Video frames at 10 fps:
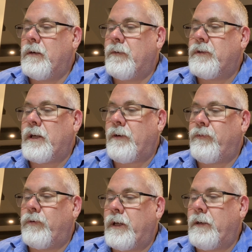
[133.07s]

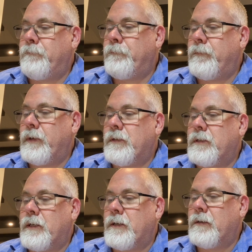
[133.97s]
TR14, but
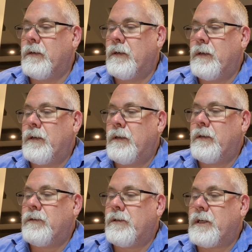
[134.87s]

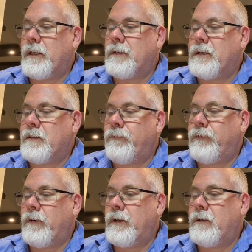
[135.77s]
turns out that tested
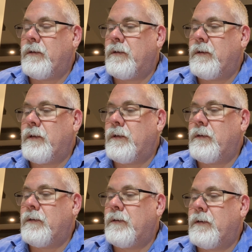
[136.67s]
fine.
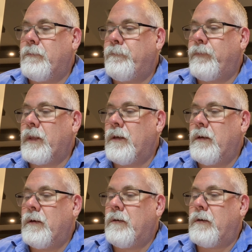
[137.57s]
And
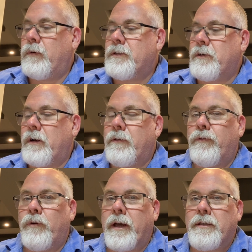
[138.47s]
on one side of the
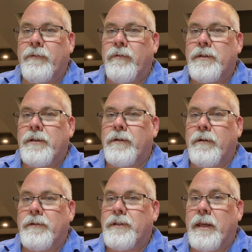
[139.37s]
4K7 resistor,
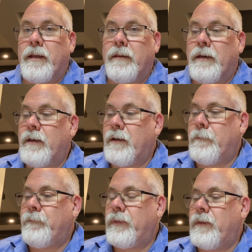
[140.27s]
I was seeing
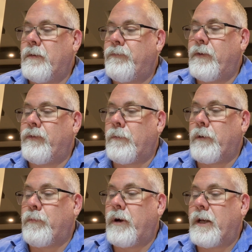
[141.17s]
the flip-flop
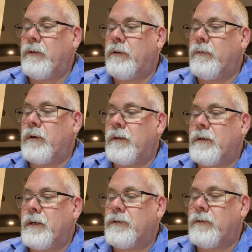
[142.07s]
operating, doing what
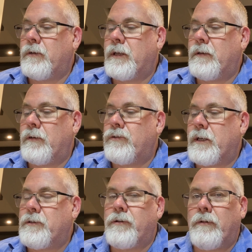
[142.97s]
it should have done. I'd
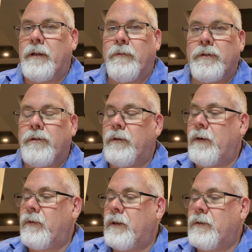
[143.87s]
traced through it and it was doing
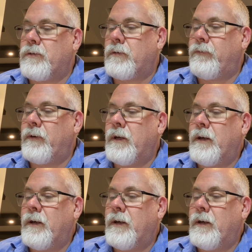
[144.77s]
everything it should have.